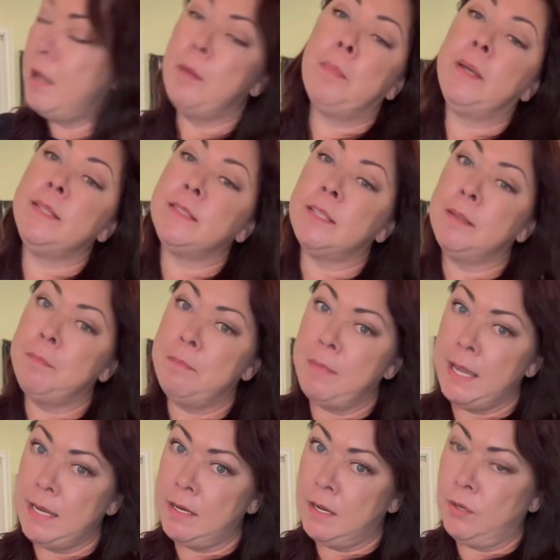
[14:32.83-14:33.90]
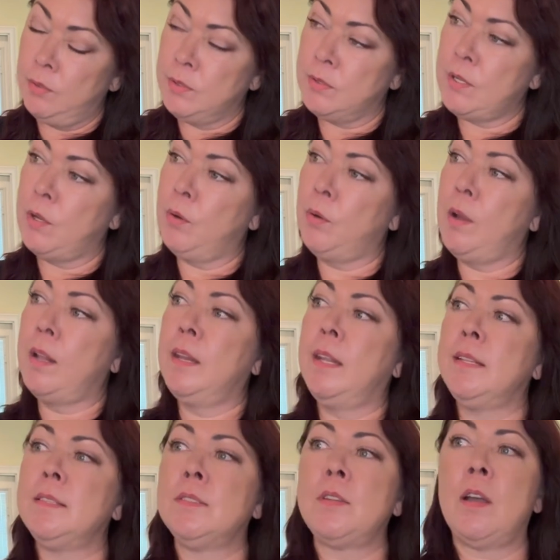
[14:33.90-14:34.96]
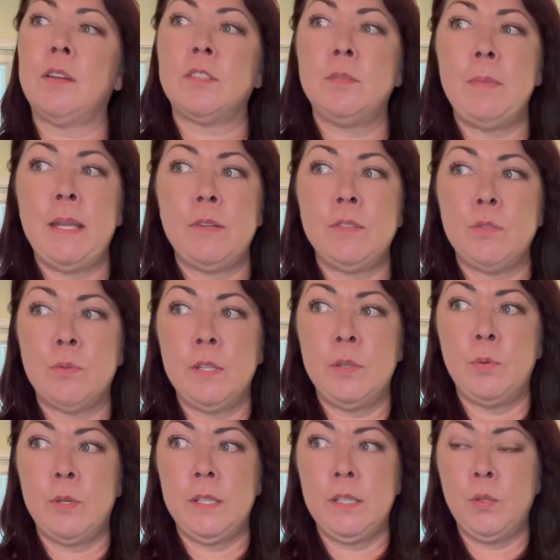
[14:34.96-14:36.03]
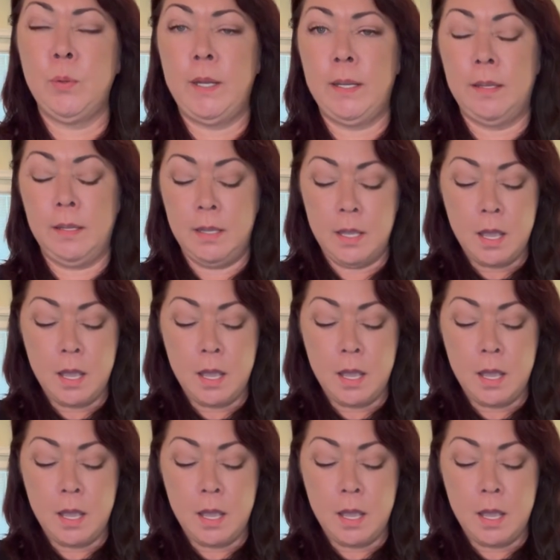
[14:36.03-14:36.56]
But tomatoes, so let's talk tomatoes really, really quick.